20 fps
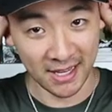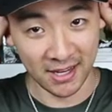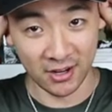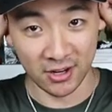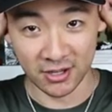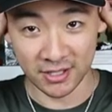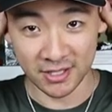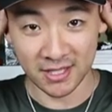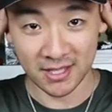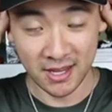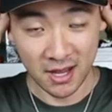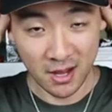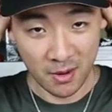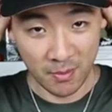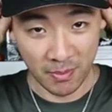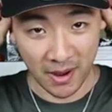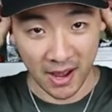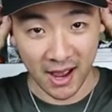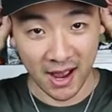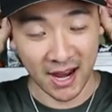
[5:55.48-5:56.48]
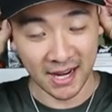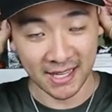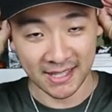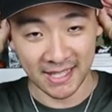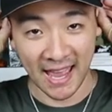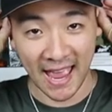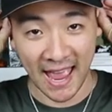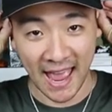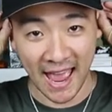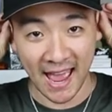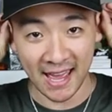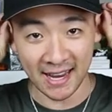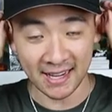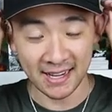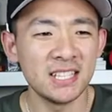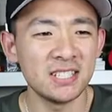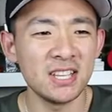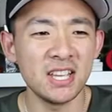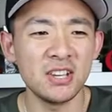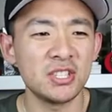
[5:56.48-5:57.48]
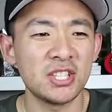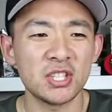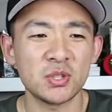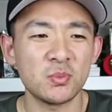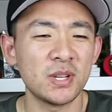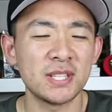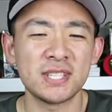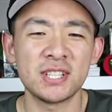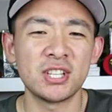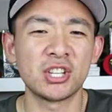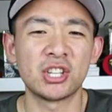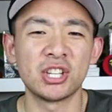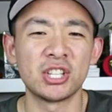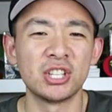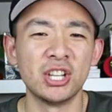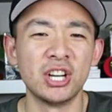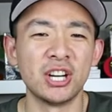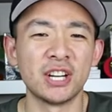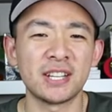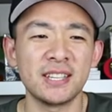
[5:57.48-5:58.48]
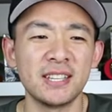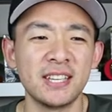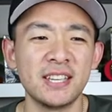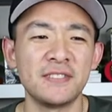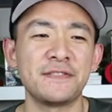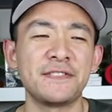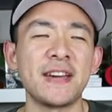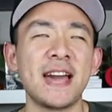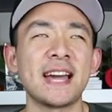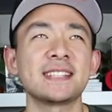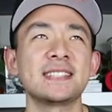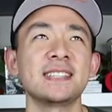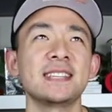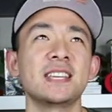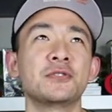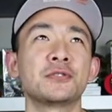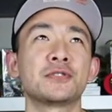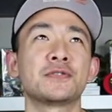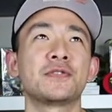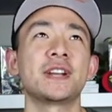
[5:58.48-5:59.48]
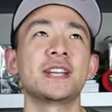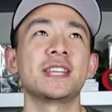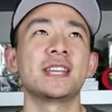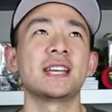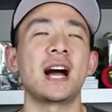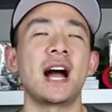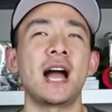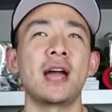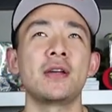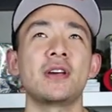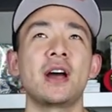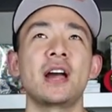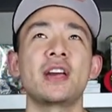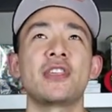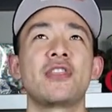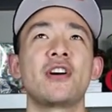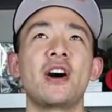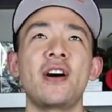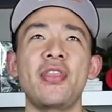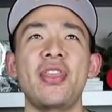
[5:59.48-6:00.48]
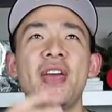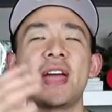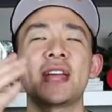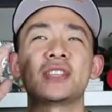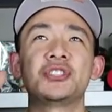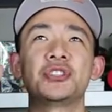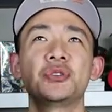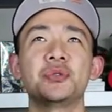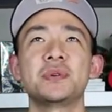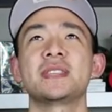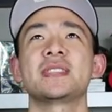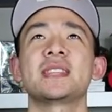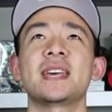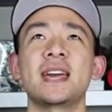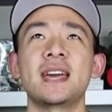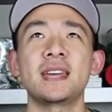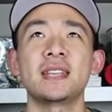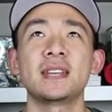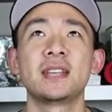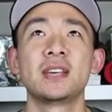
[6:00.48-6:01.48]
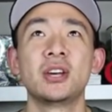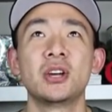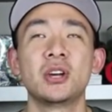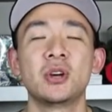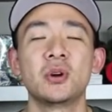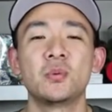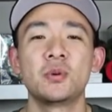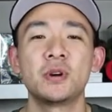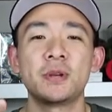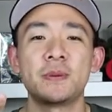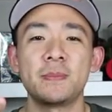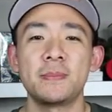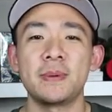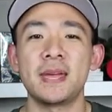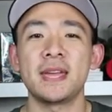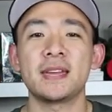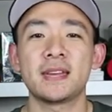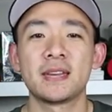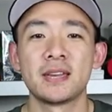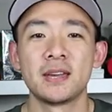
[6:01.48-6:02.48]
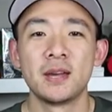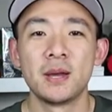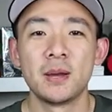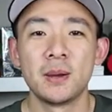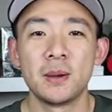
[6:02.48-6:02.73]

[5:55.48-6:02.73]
ears behind the hat. It, it just wasn't a good look. In fact, it was funny. I, I thought that doing that would make